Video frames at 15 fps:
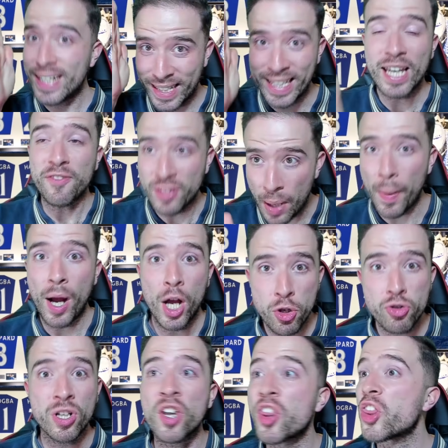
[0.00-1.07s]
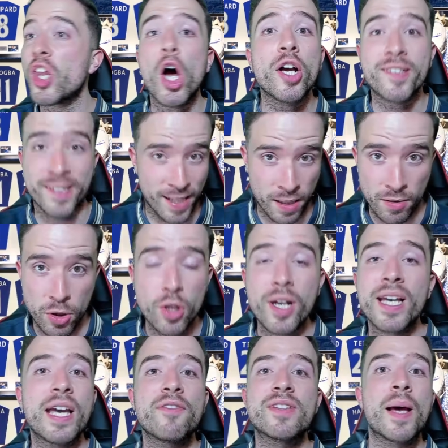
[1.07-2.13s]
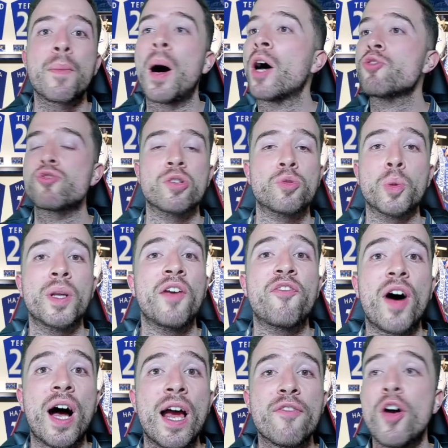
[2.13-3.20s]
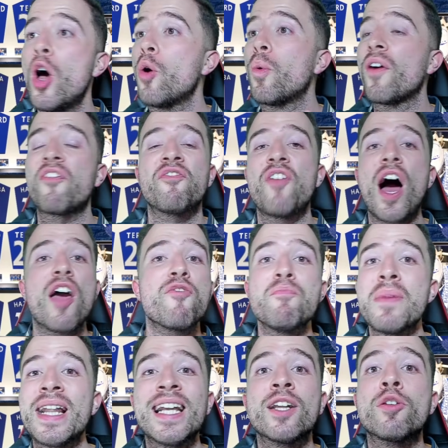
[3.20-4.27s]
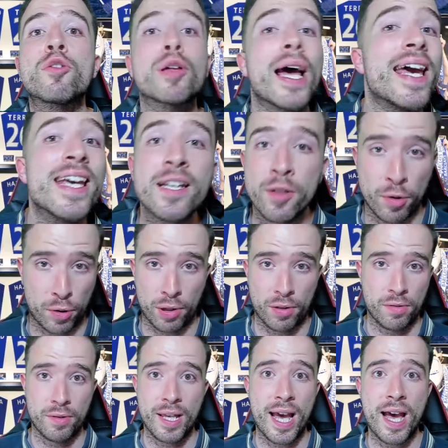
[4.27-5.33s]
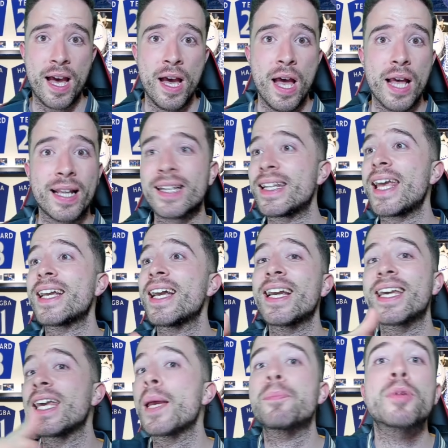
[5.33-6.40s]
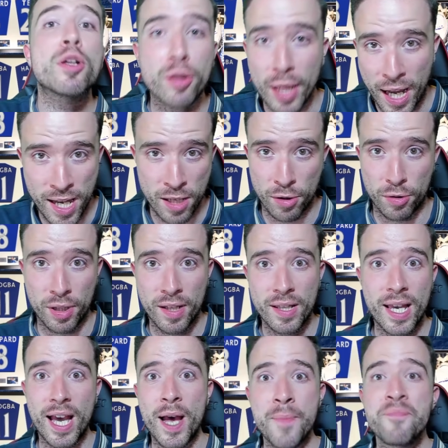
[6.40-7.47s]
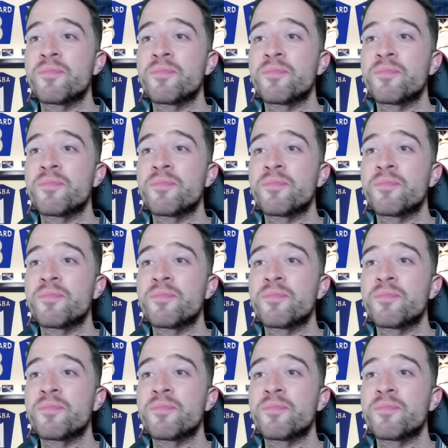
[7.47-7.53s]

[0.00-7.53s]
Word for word: Give them 130. You can give them 125 with 5 million change, yeah? And they can keep the change, yeah?